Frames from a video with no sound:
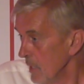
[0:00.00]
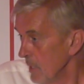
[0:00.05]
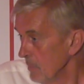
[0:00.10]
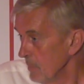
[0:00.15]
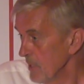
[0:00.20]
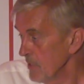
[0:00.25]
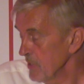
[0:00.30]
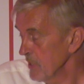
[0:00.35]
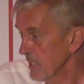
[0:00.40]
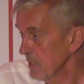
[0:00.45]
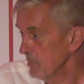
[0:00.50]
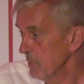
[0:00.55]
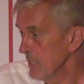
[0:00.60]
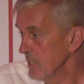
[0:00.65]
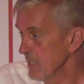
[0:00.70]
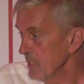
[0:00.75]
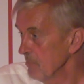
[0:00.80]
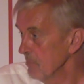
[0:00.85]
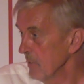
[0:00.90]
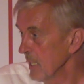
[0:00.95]
the most
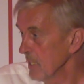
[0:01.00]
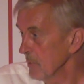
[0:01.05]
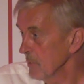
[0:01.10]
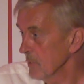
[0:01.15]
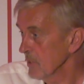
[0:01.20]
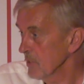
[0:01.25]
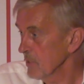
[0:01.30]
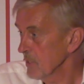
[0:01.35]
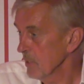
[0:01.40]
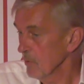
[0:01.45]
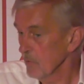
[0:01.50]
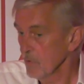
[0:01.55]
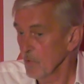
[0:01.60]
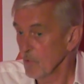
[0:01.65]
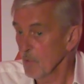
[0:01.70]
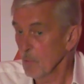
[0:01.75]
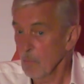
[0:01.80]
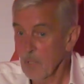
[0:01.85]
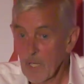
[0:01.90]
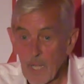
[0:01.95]
expensive management consultant
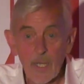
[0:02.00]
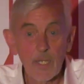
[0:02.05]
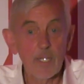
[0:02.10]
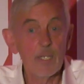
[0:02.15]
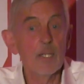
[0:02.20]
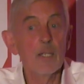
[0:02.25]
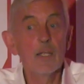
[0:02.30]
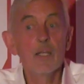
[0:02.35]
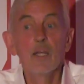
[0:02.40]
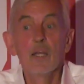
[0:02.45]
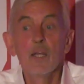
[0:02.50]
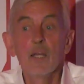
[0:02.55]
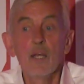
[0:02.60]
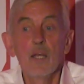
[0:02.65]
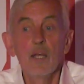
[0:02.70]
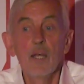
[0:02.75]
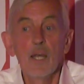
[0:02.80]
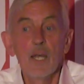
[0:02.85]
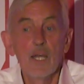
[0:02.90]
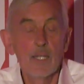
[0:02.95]
on the planet,
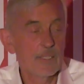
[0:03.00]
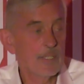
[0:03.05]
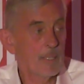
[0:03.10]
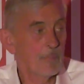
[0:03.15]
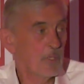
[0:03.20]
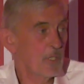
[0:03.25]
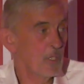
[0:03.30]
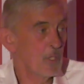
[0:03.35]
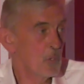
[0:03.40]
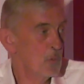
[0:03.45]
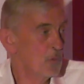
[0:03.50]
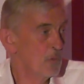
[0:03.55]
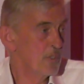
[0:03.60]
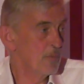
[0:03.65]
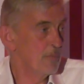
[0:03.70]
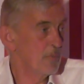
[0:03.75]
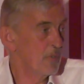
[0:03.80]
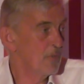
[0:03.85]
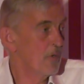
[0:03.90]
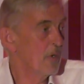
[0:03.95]
has something he calls
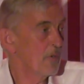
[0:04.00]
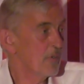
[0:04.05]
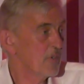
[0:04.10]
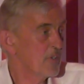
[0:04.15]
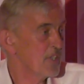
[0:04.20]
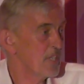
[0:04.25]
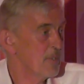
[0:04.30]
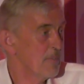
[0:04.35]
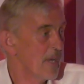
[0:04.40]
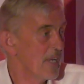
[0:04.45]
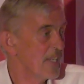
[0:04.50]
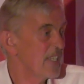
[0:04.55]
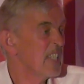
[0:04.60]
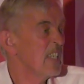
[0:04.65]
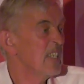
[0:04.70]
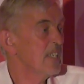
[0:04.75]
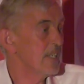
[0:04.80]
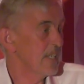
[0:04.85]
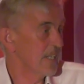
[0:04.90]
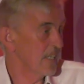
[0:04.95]
the bureaucracy mass
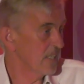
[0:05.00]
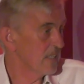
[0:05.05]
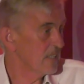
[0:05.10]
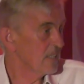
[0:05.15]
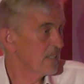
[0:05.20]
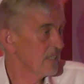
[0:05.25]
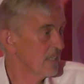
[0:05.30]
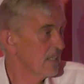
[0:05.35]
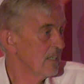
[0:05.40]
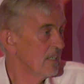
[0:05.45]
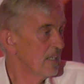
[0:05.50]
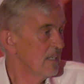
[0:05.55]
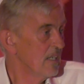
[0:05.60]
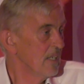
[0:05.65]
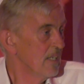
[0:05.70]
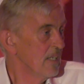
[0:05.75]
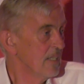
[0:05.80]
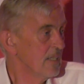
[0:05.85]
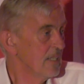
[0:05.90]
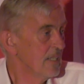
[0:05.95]
index.
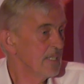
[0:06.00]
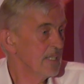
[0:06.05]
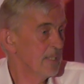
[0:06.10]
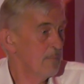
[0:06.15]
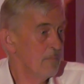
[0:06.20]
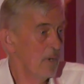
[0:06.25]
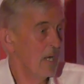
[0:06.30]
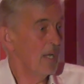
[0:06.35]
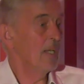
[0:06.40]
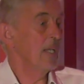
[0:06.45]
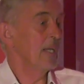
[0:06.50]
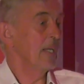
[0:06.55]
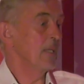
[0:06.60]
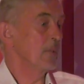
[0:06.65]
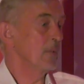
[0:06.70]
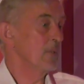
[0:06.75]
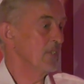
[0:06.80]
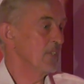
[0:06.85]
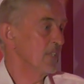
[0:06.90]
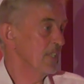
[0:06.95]
This, in my
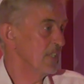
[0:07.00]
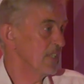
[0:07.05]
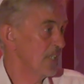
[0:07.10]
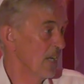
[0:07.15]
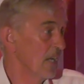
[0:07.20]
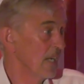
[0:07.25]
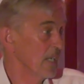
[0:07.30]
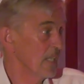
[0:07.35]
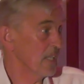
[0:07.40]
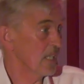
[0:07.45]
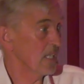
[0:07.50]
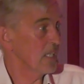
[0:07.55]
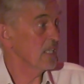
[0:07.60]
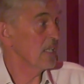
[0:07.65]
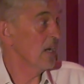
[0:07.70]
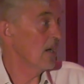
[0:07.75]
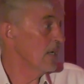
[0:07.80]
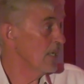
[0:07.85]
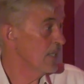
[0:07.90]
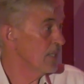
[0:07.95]
language, is like the
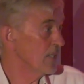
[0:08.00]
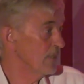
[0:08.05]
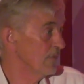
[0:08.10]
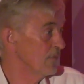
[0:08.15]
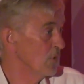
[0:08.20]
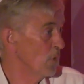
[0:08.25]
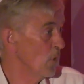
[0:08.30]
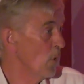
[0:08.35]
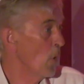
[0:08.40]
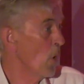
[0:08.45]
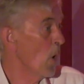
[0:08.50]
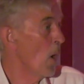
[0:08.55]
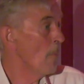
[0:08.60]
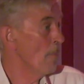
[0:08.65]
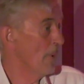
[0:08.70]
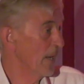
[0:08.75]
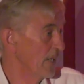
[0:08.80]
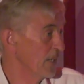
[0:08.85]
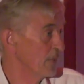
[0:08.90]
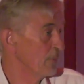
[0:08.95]
size of your
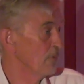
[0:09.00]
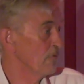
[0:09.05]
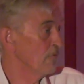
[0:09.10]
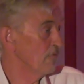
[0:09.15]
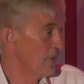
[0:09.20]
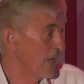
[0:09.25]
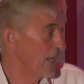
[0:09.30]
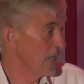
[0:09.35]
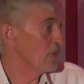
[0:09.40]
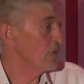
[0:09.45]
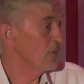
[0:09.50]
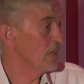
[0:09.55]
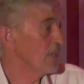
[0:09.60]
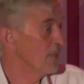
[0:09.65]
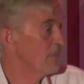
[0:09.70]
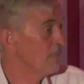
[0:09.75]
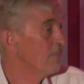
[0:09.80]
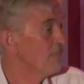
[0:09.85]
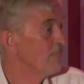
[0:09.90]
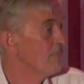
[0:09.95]
management factory.
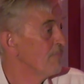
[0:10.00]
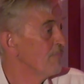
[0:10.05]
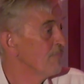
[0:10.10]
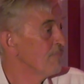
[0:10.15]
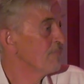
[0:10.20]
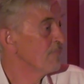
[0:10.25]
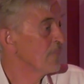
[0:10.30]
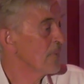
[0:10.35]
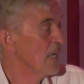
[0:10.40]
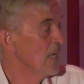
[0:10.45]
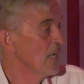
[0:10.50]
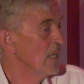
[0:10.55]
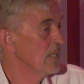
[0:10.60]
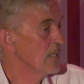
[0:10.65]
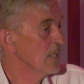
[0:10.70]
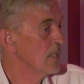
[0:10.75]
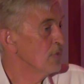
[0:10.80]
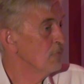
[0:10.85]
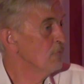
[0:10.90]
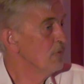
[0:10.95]

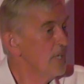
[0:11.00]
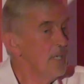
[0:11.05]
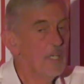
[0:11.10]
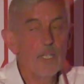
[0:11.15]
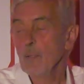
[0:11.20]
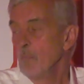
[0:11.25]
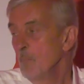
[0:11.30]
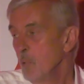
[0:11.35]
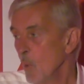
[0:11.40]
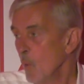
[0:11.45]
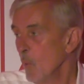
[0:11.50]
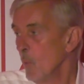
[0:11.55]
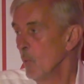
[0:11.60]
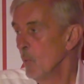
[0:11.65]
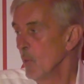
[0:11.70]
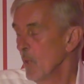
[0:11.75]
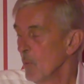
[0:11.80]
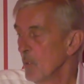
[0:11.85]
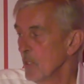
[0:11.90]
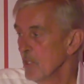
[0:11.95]
So it's really
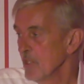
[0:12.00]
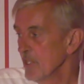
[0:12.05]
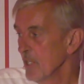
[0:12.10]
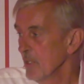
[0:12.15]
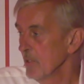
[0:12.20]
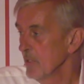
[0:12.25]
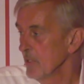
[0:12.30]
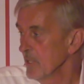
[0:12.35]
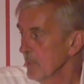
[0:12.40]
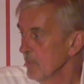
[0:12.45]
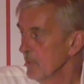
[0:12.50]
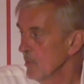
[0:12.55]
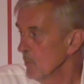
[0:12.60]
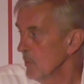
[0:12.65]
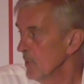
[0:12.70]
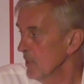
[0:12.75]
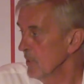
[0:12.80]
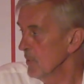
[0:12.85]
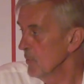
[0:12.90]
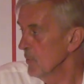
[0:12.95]
important. I want to show you some of the
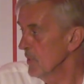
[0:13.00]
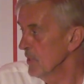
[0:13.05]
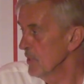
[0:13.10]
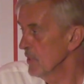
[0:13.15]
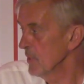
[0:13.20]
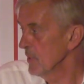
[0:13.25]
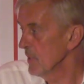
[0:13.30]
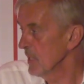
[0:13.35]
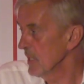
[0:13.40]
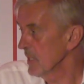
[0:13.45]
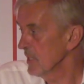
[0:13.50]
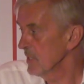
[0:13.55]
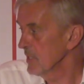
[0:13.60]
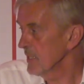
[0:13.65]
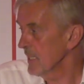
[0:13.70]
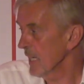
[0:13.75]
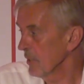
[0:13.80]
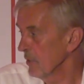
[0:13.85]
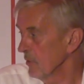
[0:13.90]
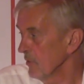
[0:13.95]
work that we're doing to
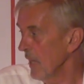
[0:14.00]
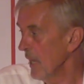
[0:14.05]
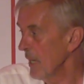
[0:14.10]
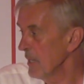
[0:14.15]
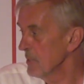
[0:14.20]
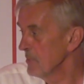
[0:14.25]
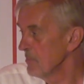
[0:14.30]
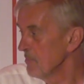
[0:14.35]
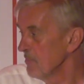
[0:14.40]
tackle that.